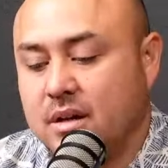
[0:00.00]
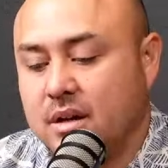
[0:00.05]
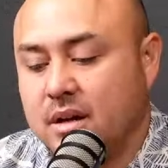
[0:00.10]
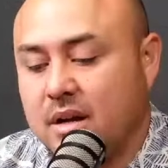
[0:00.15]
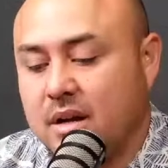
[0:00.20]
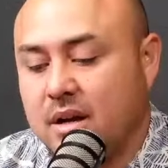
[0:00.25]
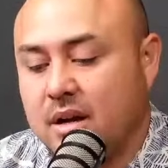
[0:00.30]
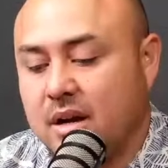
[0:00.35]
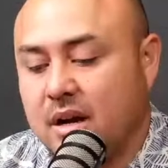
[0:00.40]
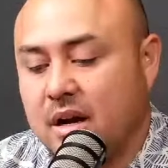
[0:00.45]

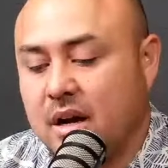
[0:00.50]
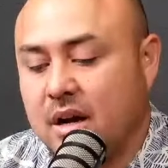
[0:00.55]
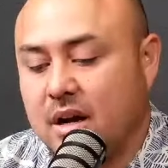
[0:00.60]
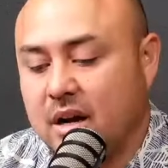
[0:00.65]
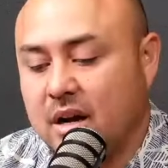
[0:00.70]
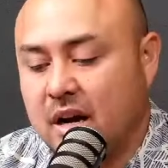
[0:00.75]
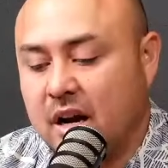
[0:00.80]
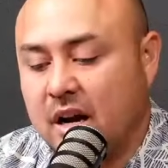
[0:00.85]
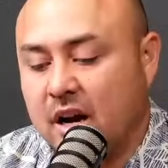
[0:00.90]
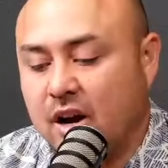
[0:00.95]

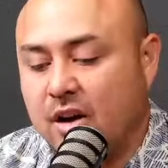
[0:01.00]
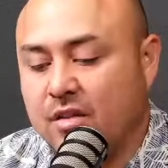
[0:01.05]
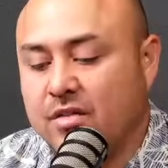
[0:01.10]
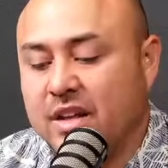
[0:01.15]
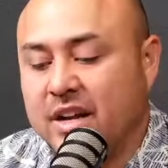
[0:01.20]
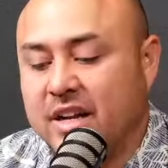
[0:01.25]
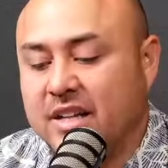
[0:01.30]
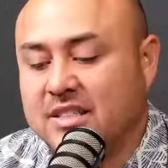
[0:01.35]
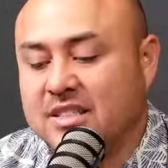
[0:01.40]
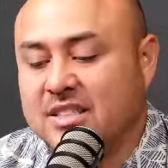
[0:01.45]
I love that
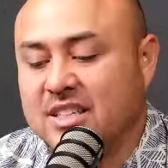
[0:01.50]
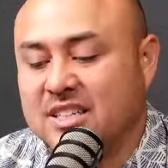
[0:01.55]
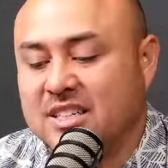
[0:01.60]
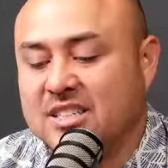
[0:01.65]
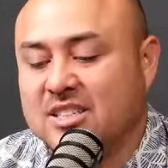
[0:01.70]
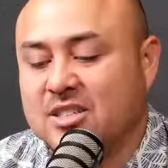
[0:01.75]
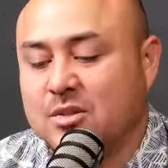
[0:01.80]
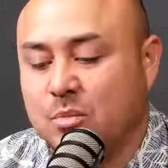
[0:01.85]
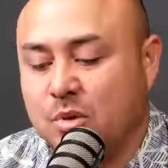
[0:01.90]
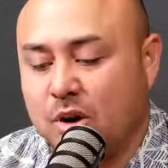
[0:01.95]
it's the
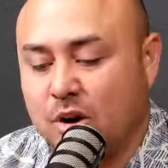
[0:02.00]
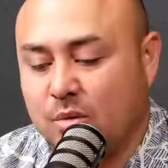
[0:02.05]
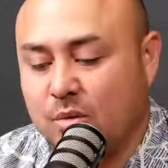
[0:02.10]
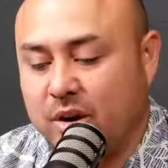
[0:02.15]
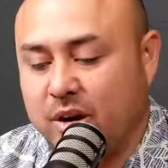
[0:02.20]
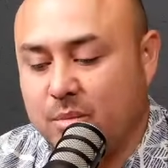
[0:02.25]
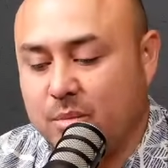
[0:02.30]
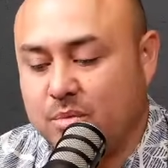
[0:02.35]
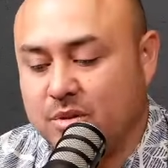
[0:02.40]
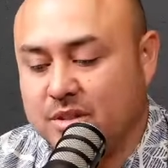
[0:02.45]
smart way to
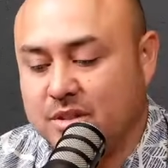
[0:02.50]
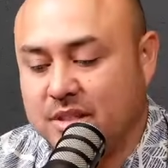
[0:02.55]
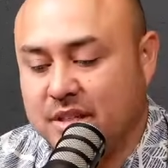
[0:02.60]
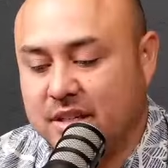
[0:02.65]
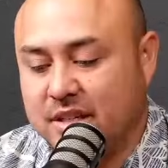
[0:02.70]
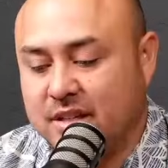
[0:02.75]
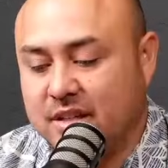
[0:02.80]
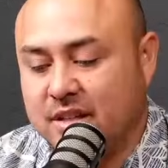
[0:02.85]
proceed.